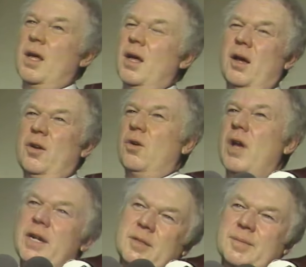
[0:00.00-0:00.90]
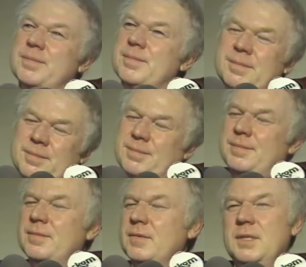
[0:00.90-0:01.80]
I don't know.
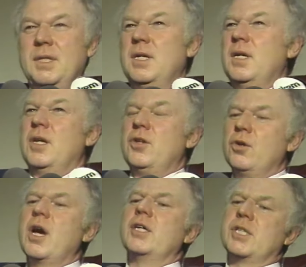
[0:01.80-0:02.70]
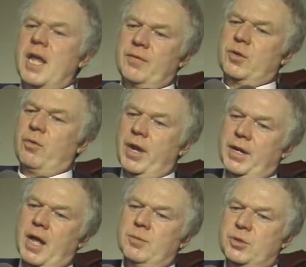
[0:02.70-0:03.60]
You guys will have to rate
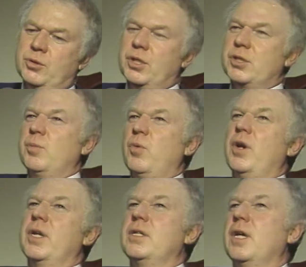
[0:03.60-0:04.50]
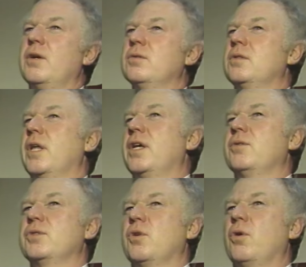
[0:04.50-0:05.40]
it. I'm too disappointed. I think it
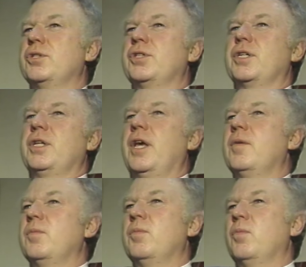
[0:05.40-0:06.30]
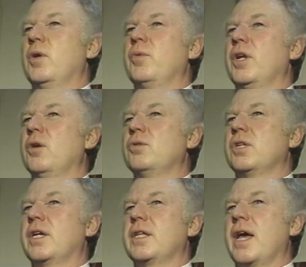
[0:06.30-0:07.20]
was a horse we lose
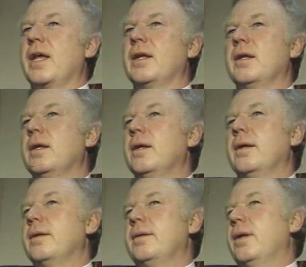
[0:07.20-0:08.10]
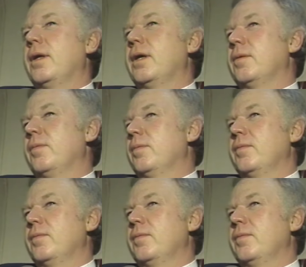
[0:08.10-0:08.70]
like that, I tell you.